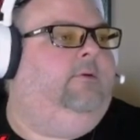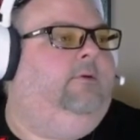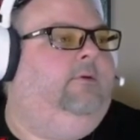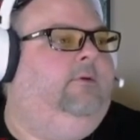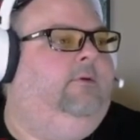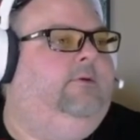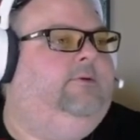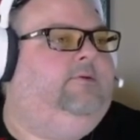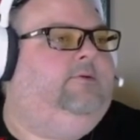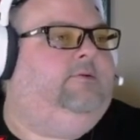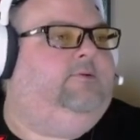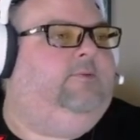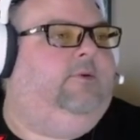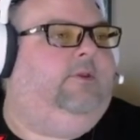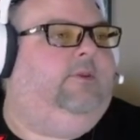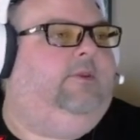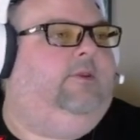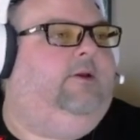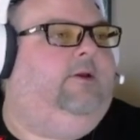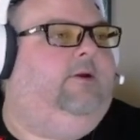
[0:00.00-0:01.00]
So it's
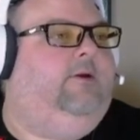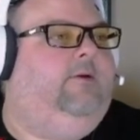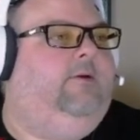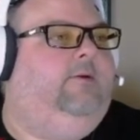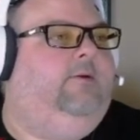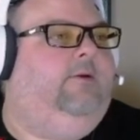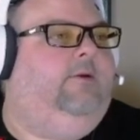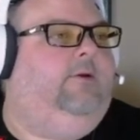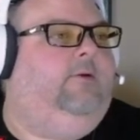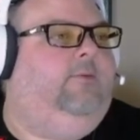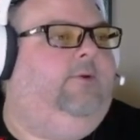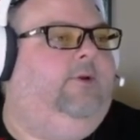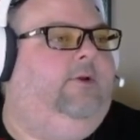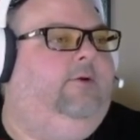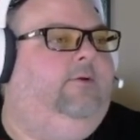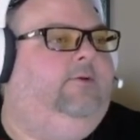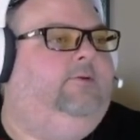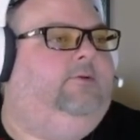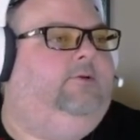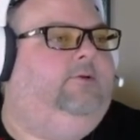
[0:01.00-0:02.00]
right there. Now you want to
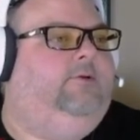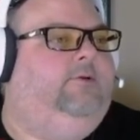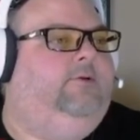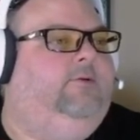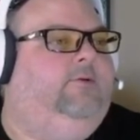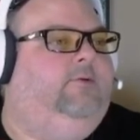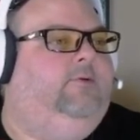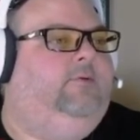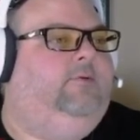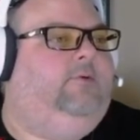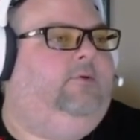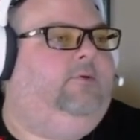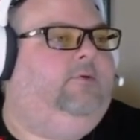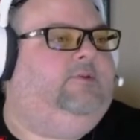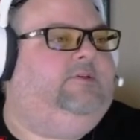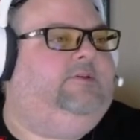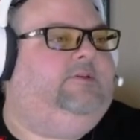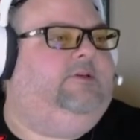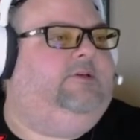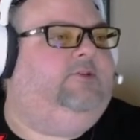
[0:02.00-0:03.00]
go to your
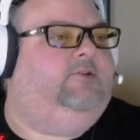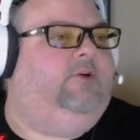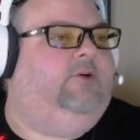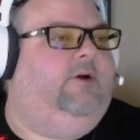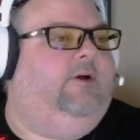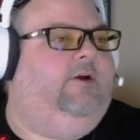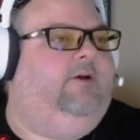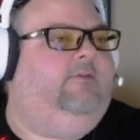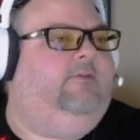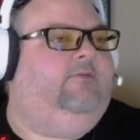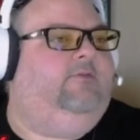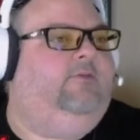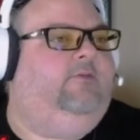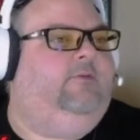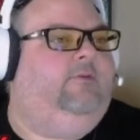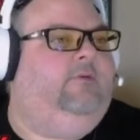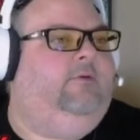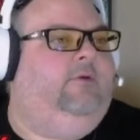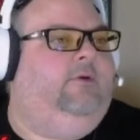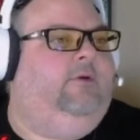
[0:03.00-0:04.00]
C drive,
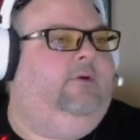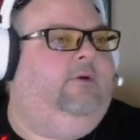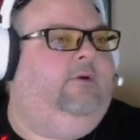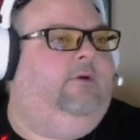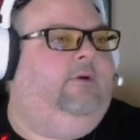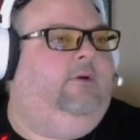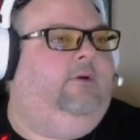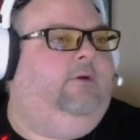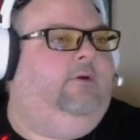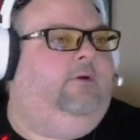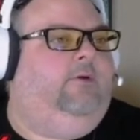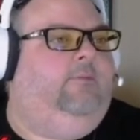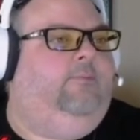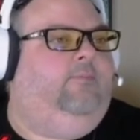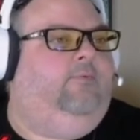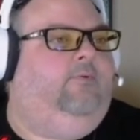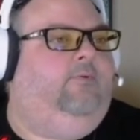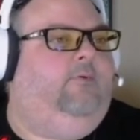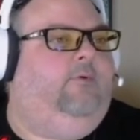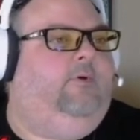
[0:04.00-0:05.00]
go to
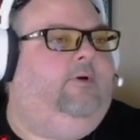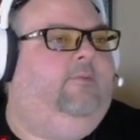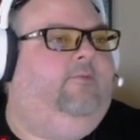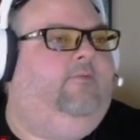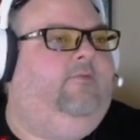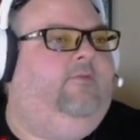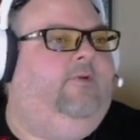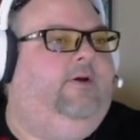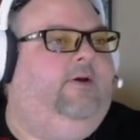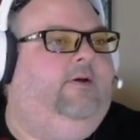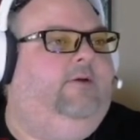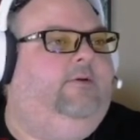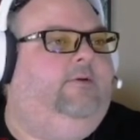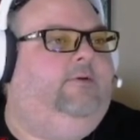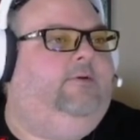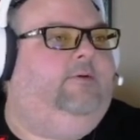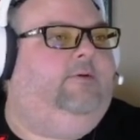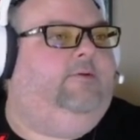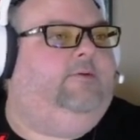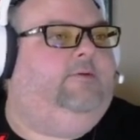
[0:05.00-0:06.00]
Program
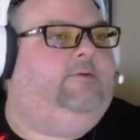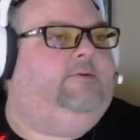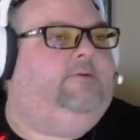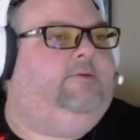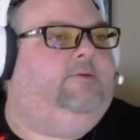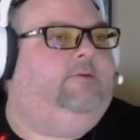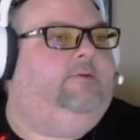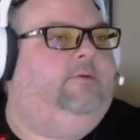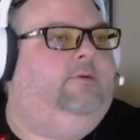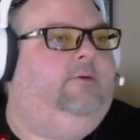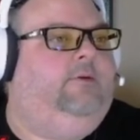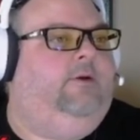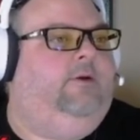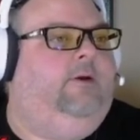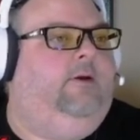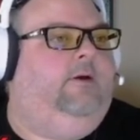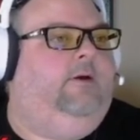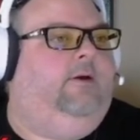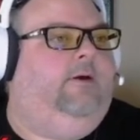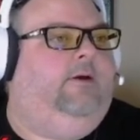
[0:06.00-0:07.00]
Files,
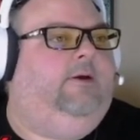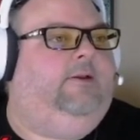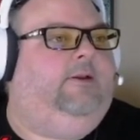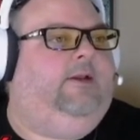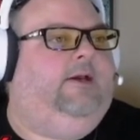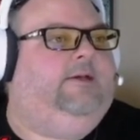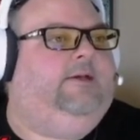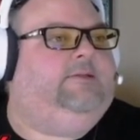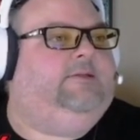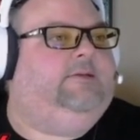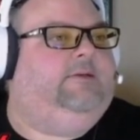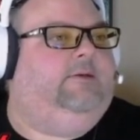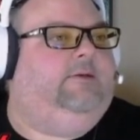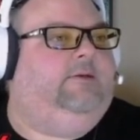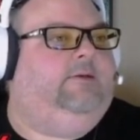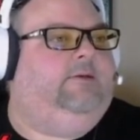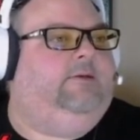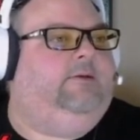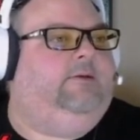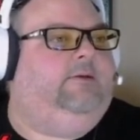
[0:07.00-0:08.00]

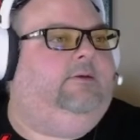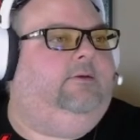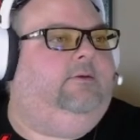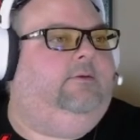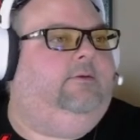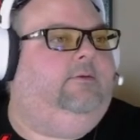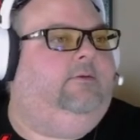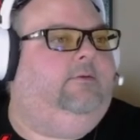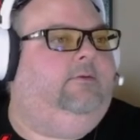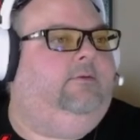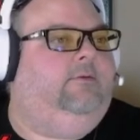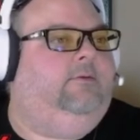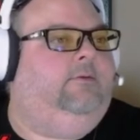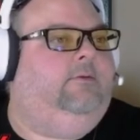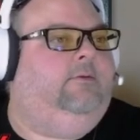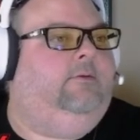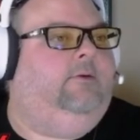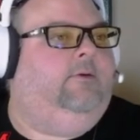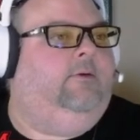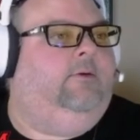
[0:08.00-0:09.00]
Audacity,
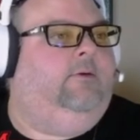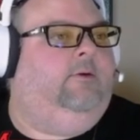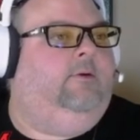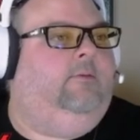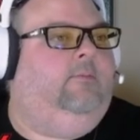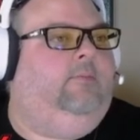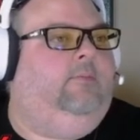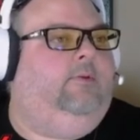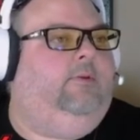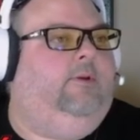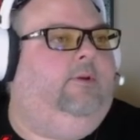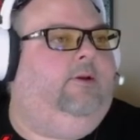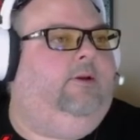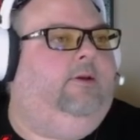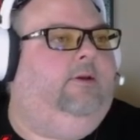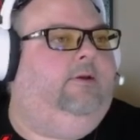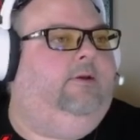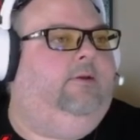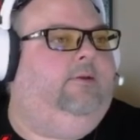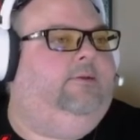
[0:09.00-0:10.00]

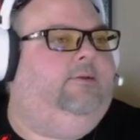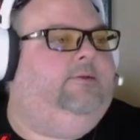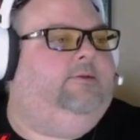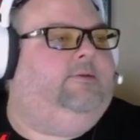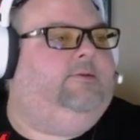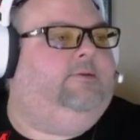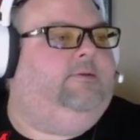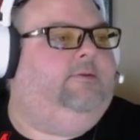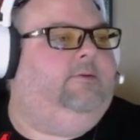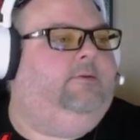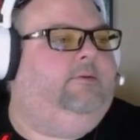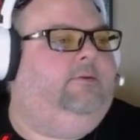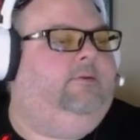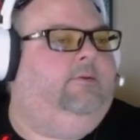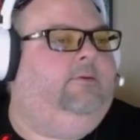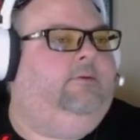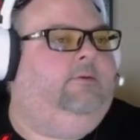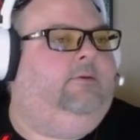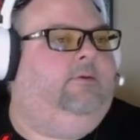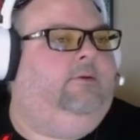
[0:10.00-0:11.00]
Plugins,
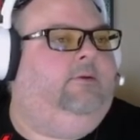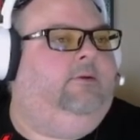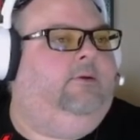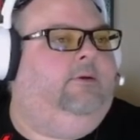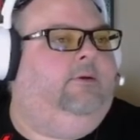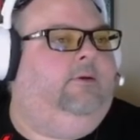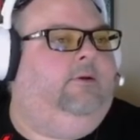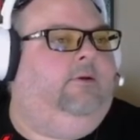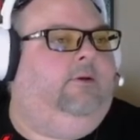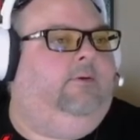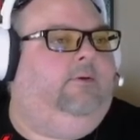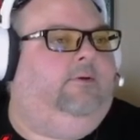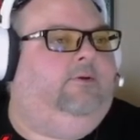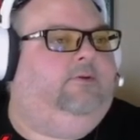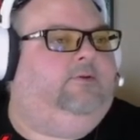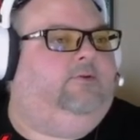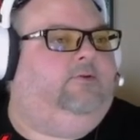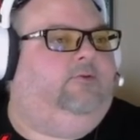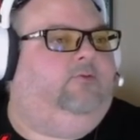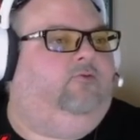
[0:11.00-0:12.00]
and we
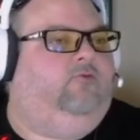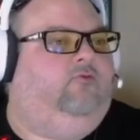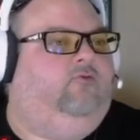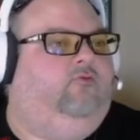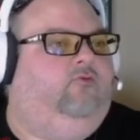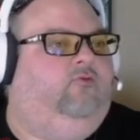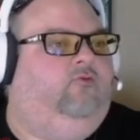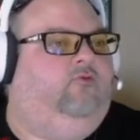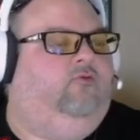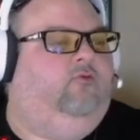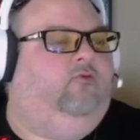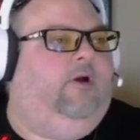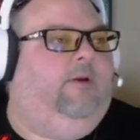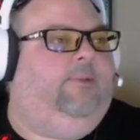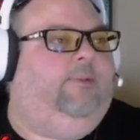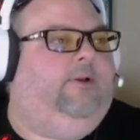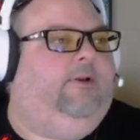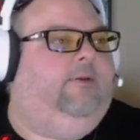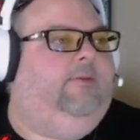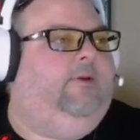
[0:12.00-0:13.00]
just
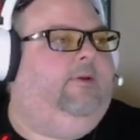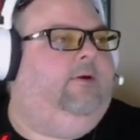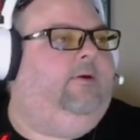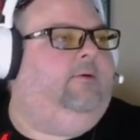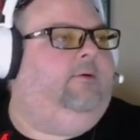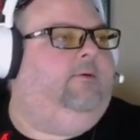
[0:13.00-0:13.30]
drop it in there.